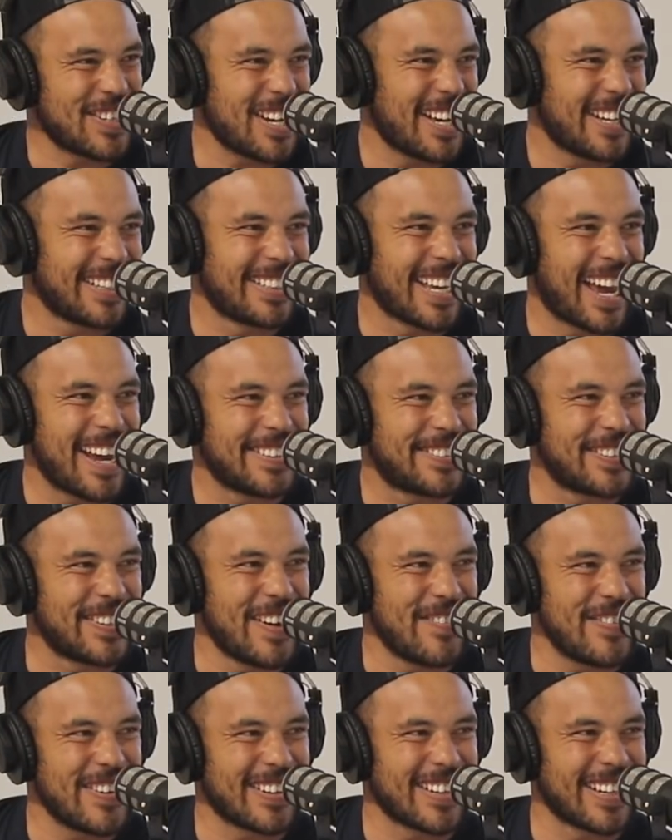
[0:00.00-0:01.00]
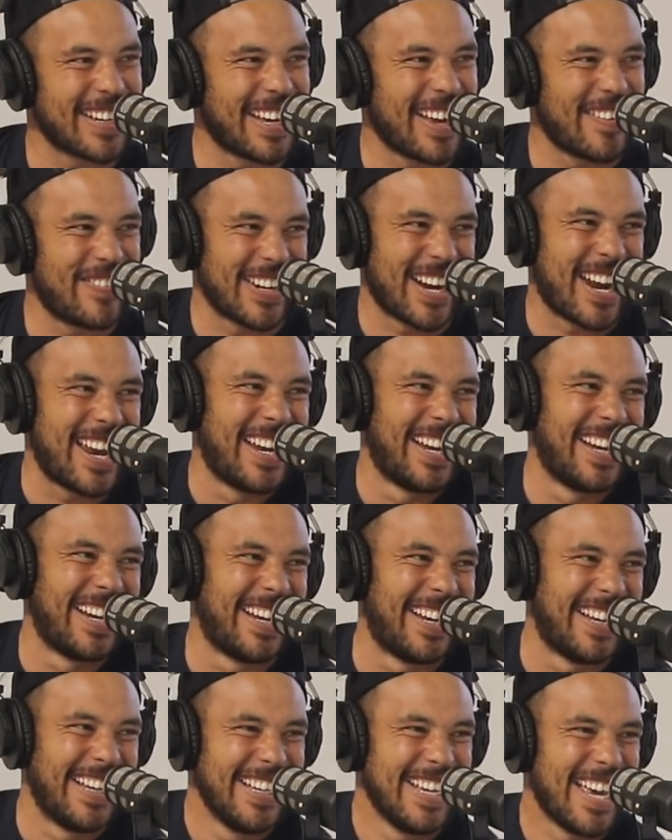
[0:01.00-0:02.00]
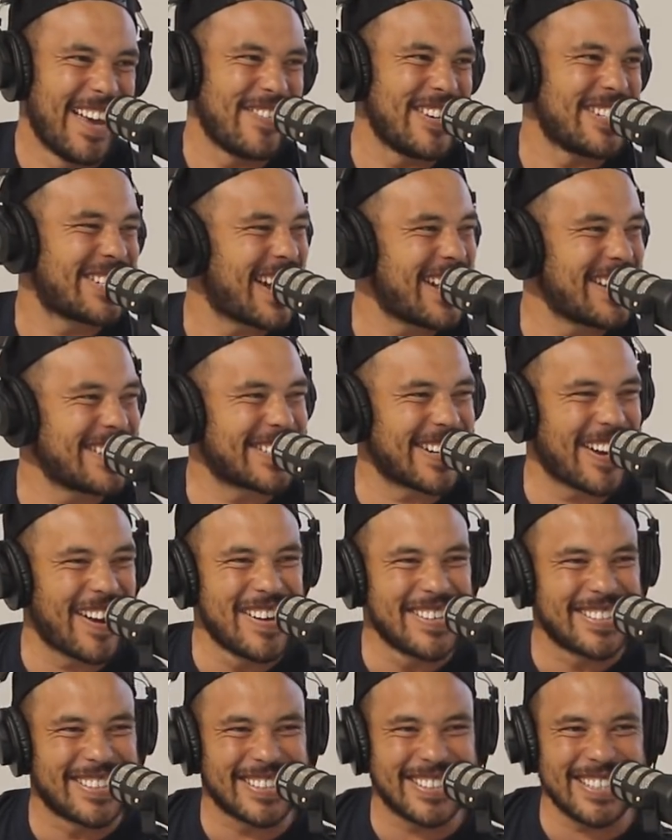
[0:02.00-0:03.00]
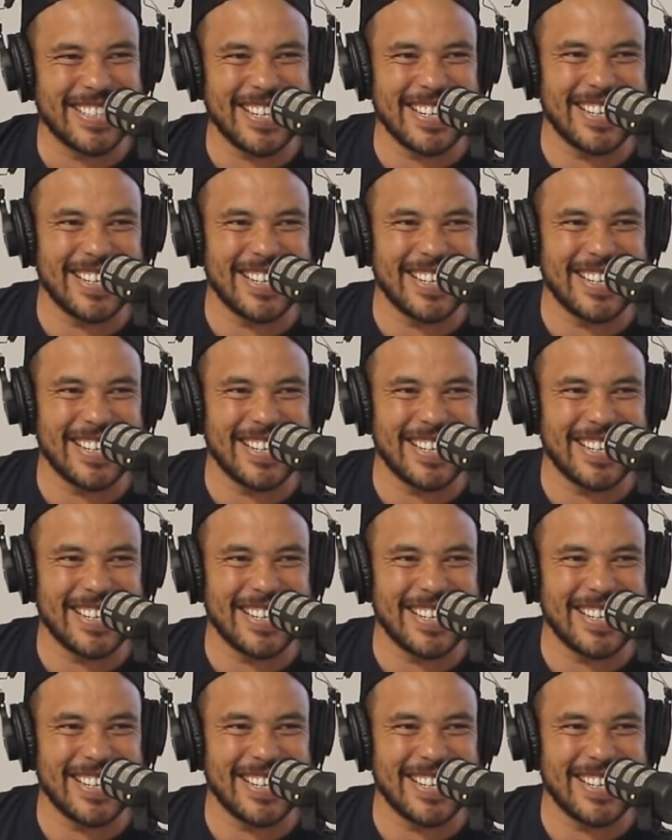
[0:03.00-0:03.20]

not a day 2 if you change clothes, isn't